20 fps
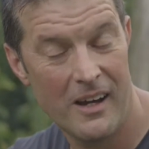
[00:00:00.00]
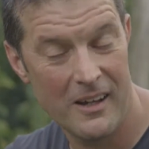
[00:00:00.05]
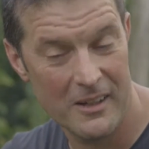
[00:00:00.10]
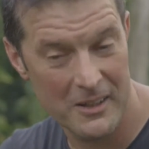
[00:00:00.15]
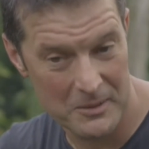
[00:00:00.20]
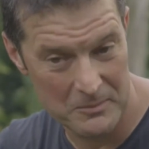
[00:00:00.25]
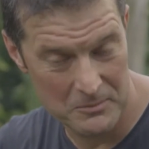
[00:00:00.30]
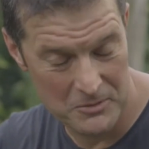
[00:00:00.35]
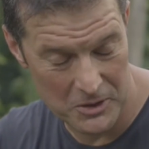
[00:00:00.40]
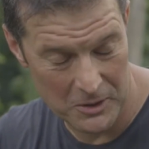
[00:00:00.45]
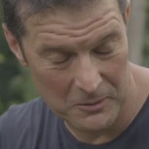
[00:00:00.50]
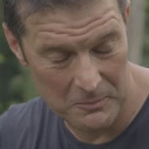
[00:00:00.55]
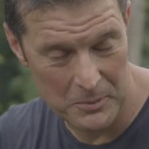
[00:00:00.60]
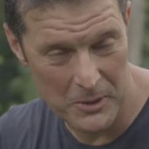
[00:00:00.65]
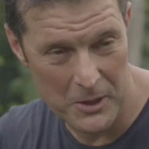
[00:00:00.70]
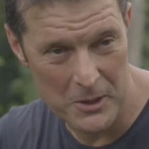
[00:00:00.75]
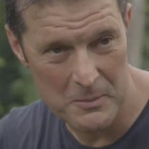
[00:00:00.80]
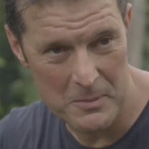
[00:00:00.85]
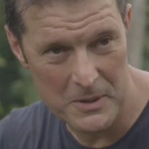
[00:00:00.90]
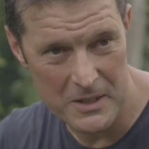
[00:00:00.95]
I'm Tom
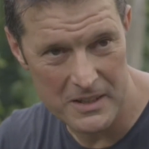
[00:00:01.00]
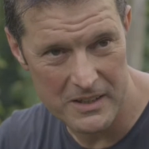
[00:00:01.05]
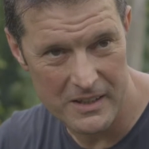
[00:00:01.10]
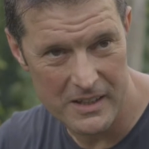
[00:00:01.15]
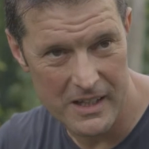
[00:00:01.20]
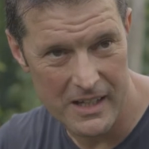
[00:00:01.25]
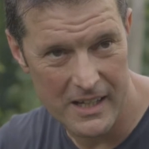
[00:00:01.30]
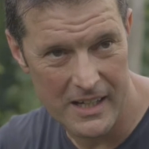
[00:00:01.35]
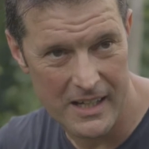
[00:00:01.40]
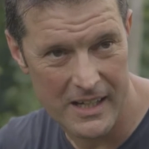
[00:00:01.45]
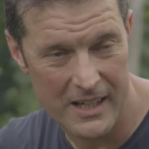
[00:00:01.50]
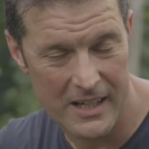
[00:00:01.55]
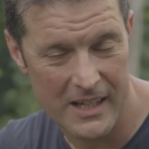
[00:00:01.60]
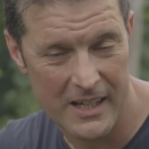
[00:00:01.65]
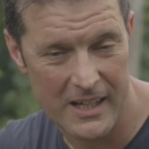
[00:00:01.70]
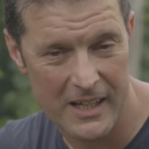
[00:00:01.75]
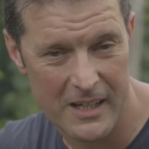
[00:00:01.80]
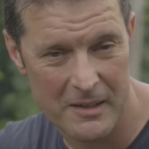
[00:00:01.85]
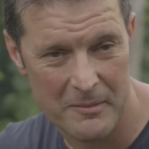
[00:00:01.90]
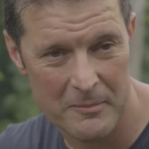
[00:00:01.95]
Probert.
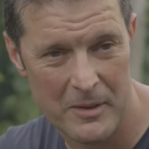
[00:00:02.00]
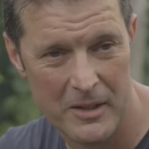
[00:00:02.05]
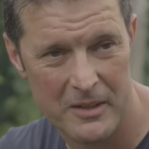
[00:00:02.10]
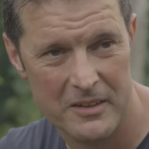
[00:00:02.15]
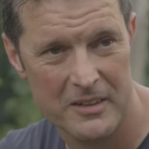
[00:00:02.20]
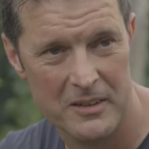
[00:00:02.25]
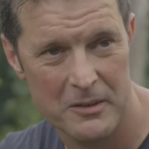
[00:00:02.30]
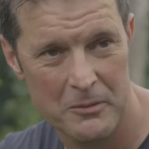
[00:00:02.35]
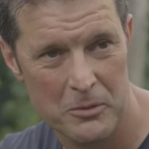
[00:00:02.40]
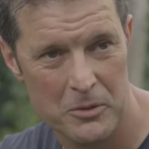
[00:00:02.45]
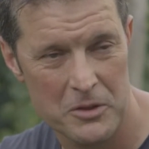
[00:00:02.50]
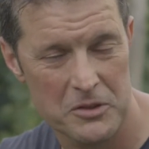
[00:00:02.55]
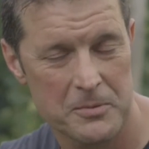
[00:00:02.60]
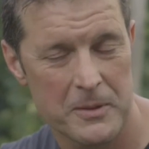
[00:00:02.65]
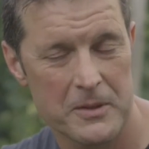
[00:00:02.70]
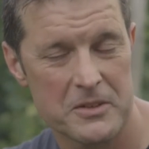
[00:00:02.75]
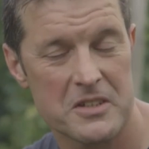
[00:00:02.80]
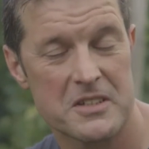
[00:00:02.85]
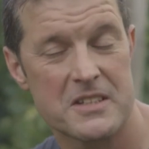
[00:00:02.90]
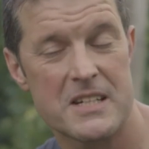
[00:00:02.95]
I think you've already
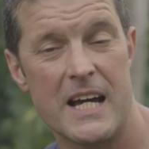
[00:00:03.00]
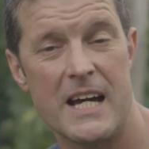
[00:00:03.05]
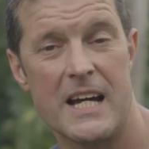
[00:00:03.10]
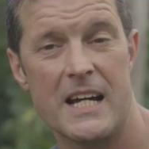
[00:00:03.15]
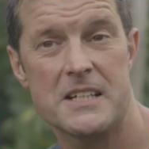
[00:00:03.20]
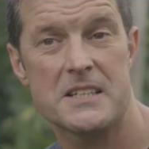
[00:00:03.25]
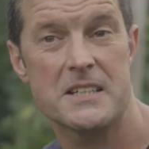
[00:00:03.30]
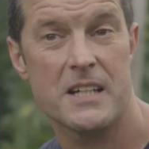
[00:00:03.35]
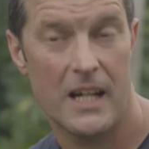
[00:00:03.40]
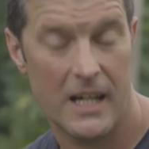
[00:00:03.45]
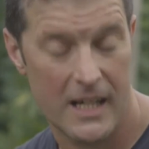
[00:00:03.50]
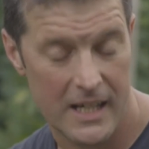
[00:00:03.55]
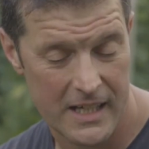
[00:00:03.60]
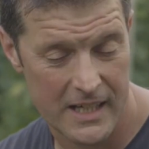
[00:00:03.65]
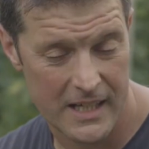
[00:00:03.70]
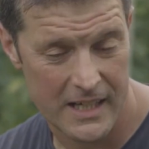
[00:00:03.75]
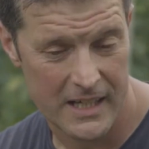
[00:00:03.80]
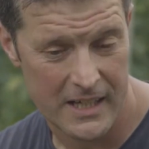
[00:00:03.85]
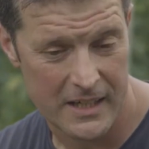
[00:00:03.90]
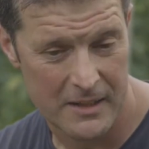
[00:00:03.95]
spoke to Dad.
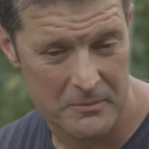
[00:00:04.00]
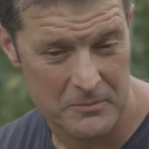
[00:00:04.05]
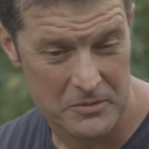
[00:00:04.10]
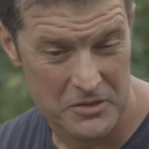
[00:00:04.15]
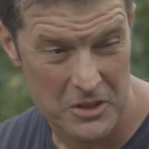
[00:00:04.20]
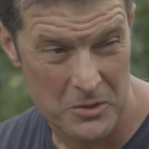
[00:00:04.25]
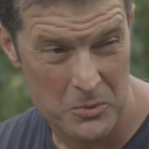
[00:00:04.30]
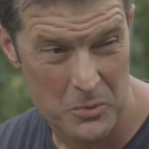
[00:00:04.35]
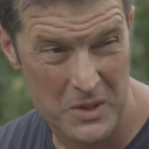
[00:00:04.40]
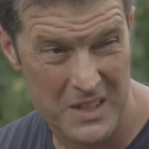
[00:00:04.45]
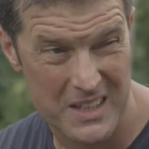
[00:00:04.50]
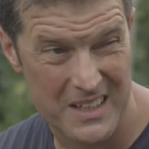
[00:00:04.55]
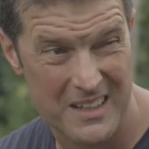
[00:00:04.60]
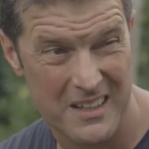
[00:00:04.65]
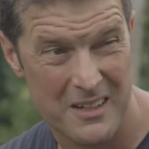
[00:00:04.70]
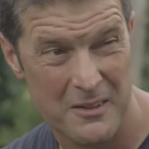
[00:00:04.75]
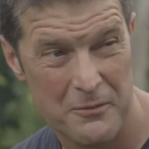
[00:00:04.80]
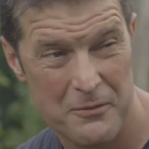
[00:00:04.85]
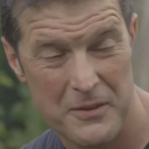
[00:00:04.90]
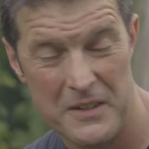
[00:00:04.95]
So we
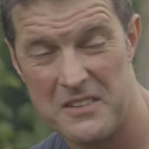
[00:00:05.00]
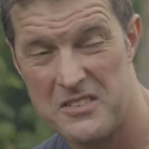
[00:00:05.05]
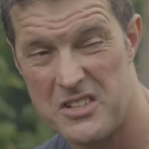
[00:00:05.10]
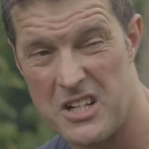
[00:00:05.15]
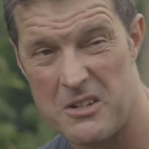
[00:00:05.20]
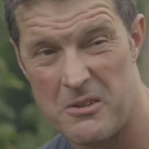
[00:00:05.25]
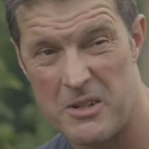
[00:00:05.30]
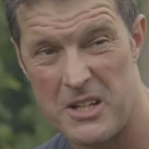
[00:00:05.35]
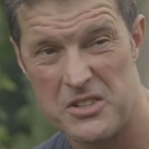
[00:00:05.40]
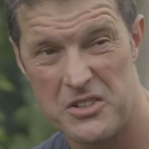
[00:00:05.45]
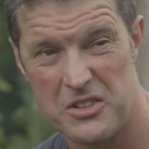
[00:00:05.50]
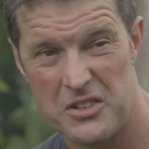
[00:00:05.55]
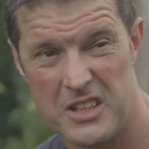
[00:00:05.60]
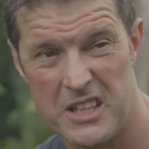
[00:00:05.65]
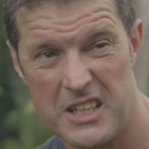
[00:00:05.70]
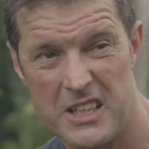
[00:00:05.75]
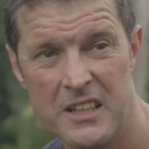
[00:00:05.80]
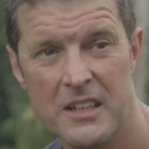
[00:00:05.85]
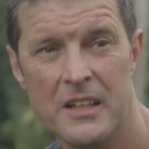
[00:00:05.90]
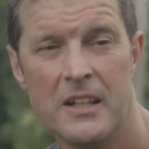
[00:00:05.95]
are fifth generation
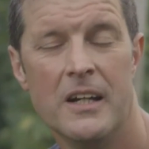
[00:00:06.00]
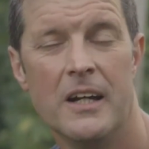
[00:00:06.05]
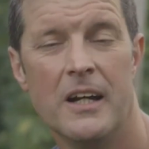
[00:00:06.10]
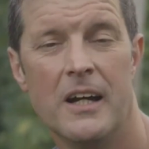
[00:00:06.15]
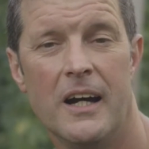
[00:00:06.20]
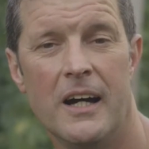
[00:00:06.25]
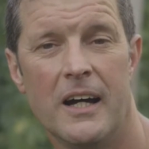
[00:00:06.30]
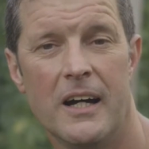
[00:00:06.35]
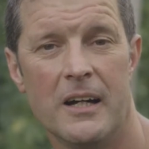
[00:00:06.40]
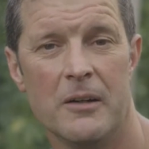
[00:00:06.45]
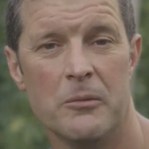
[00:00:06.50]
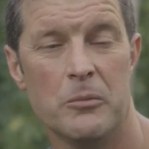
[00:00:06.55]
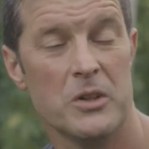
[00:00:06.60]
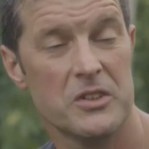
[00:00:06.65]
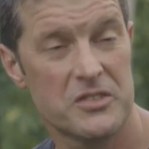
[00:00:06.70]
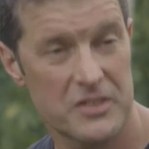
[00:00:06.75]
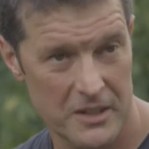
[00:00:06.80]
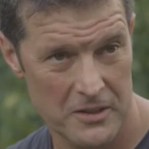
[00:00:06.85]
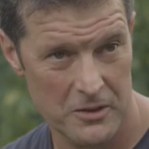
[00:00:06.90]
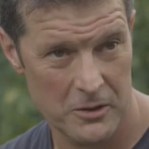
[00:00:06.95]
here. We're
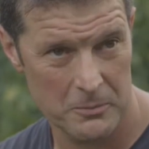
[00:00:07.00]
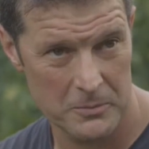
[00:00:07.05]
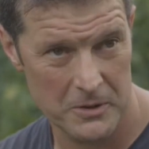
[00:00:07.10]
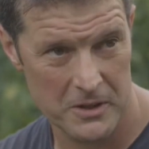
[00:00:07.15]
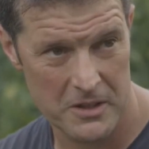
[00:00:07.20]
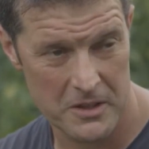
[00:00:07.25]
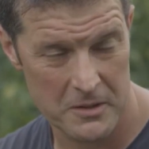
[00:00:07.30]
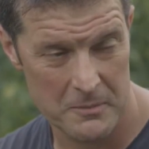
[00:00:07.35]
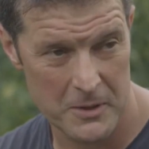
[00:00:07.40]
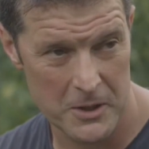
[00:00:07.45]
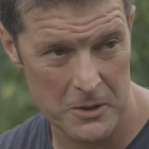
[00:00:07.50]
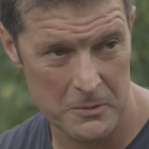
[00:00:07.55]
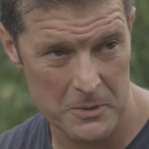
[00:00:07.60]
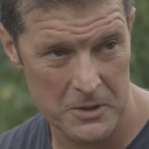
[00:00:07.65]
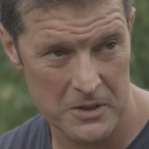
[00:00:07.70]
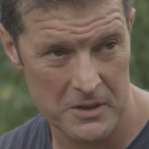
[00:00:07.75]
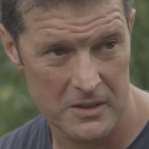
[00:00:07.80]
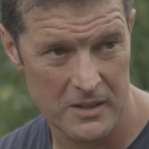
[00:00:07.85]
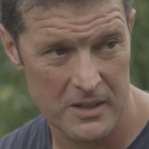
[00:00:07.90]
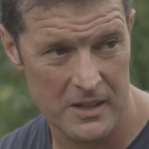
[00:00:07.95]
sat in Hopyard at the
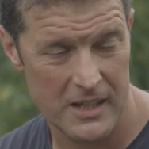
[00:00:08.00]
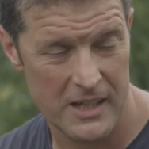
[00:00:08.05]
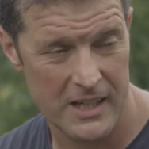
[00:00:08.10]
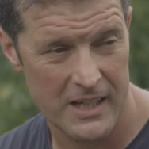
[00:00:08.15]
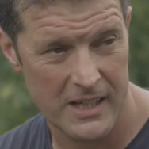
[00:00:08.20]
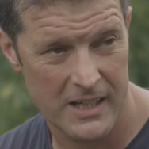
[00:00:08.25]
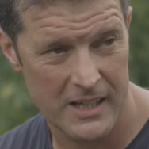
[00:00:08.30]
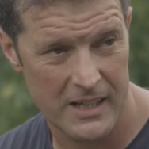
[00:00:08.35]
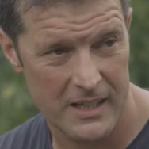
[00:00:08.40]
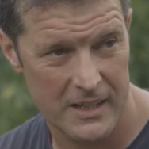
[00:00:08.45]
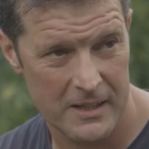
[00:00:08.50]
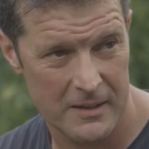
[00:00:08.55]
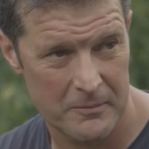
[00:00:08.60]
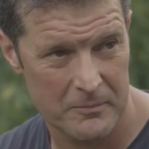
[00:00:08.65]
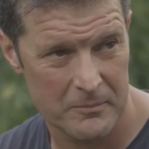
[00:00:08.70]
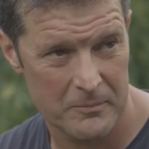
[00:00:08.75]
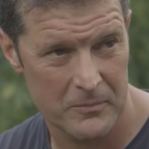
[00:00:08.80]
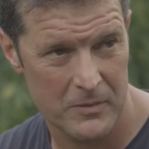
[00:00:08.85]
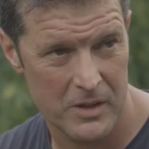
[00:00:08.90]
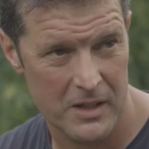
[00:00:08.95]
moment.
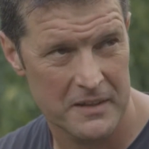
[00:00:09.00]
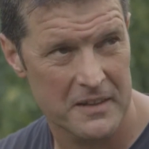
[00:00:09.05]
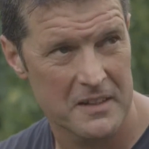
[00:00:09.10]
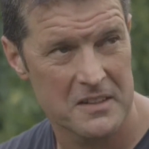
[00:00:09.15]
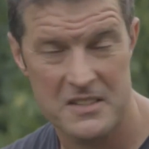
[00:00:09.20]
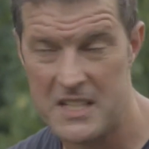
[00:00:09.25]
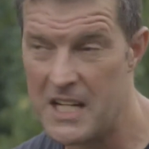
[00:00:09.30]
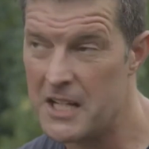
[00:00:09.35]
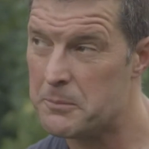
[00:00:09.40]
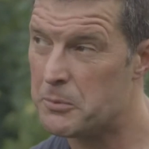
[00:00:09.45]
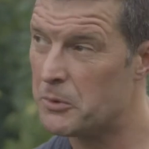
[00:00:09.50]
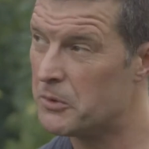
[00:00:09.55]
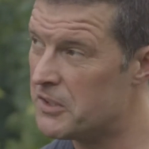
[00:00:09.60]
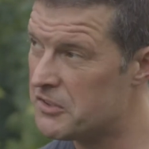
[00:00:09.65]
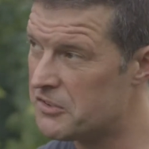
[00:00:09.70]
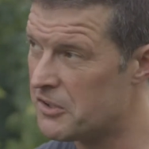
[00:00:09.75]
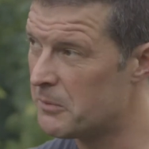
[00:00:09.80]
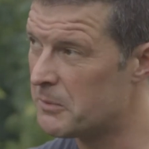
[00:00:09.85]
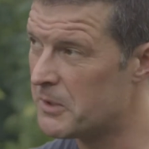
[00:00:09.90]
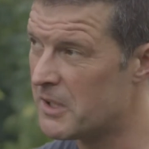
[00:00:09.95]
I think Dad put
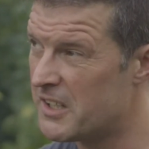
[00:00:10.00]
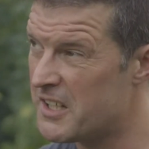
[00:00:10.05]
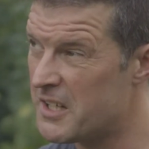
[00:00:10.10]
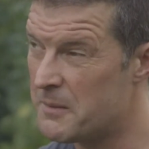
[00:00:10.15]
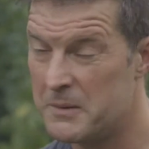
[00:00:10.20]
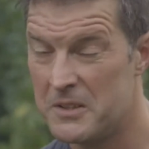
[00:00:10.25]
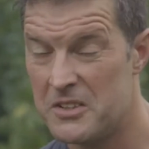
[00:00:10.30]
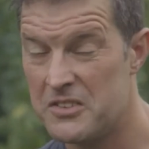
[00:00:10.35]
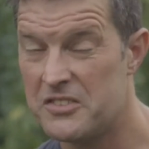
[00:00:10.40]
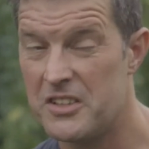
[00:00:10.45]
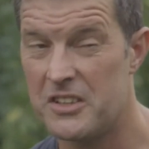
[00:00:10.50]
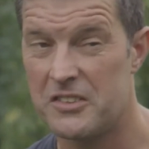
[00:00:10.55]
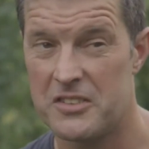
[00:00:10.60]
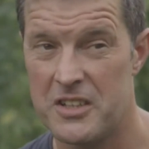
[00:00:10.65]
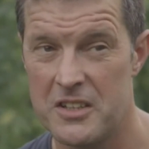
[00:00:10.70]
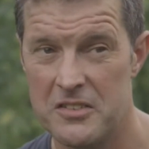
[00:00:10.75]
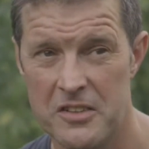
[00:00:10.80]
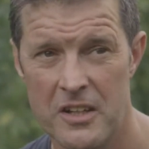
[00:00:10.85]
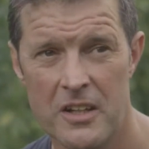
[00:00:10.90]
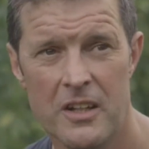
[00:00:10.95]
this Hopyard up in the
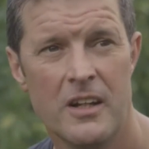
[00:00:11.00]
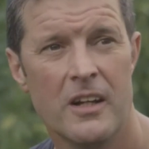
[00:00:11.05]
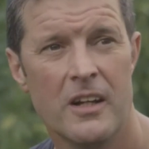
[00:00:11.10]
60s.